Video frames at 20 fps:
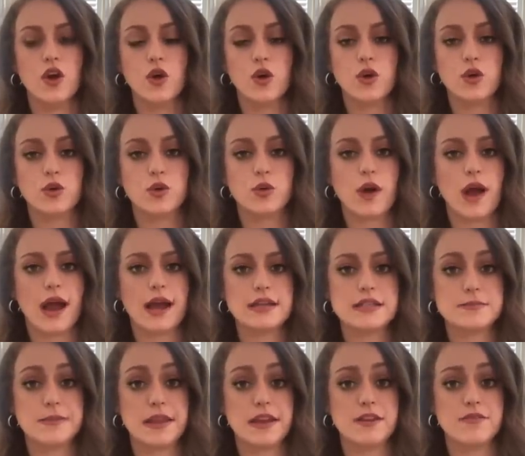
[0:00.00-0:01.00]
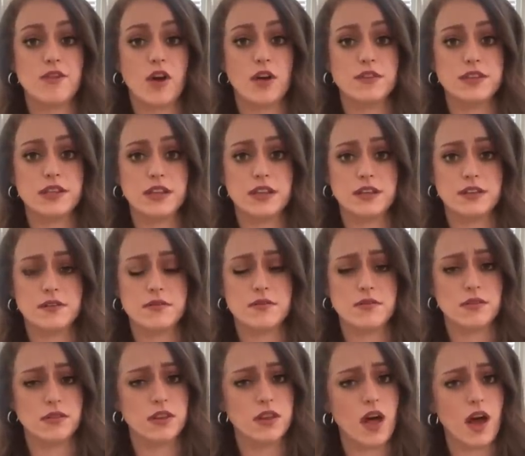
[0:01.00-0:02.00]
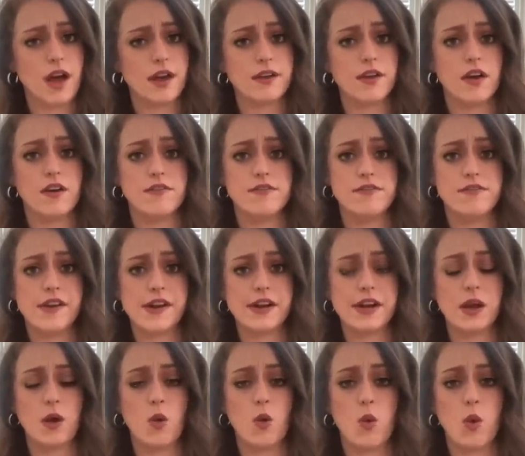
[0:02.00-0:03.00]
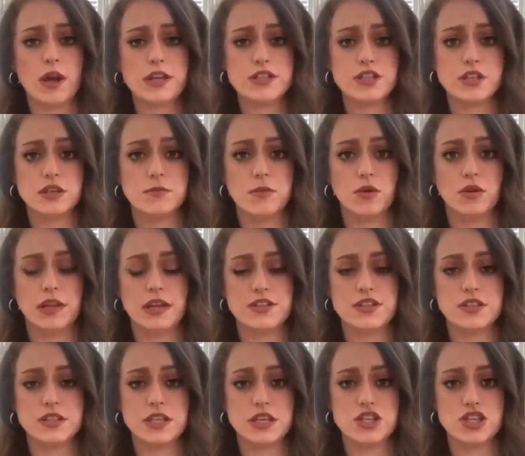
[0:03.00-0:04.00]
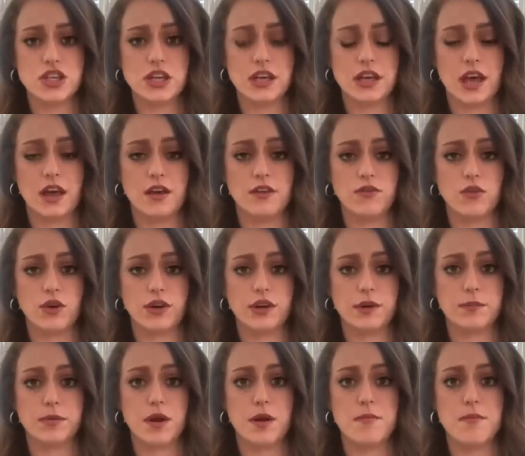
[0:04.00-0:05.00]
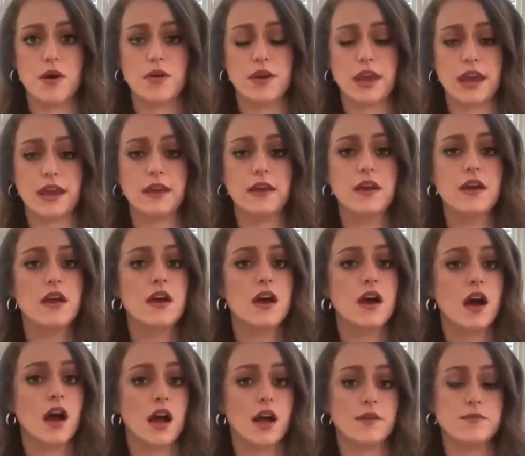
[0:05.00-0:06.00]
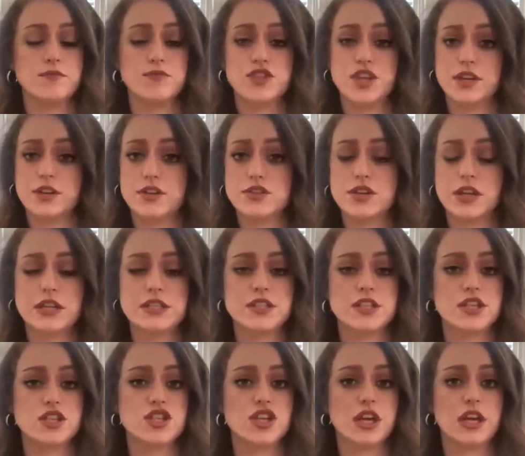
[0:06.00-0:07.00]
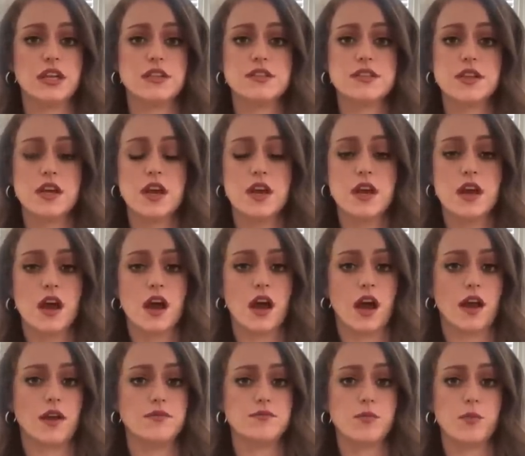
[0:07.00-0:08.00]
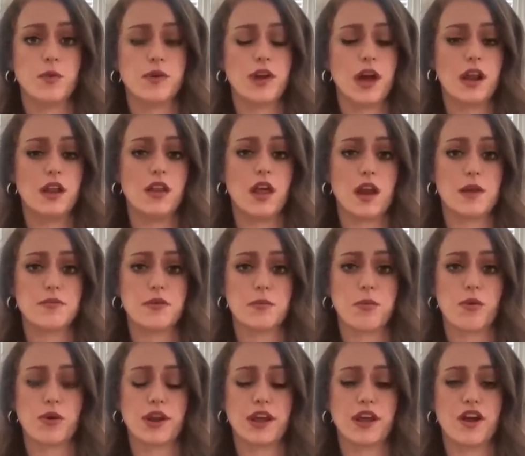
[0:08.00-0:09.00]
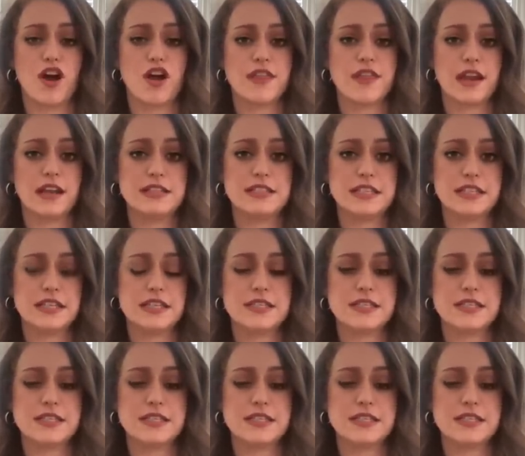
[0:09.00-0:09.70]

who has been involved in a lot of very questionable legislation in California promoting uh, gender transitions. Uh, we got a lot of reporting on that at Daily